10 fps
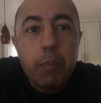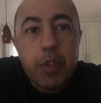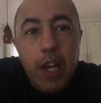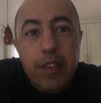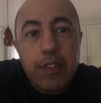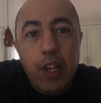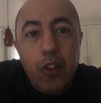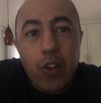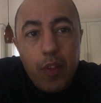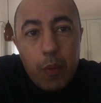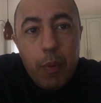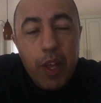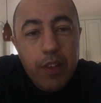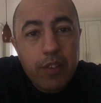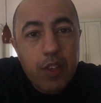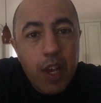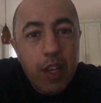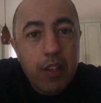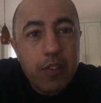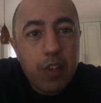But that's another place that
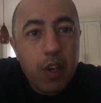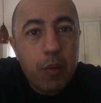is